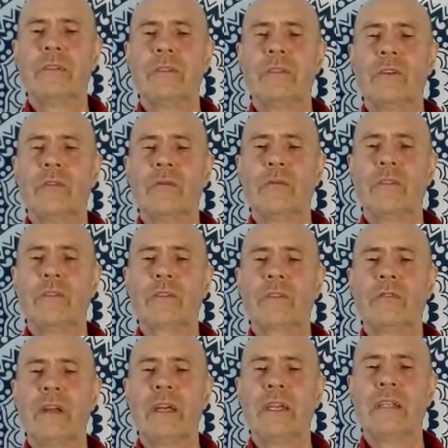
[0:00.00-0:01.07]
of the
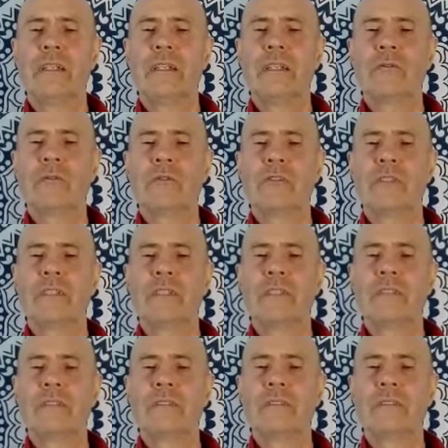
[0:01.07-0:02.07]
cranial sea.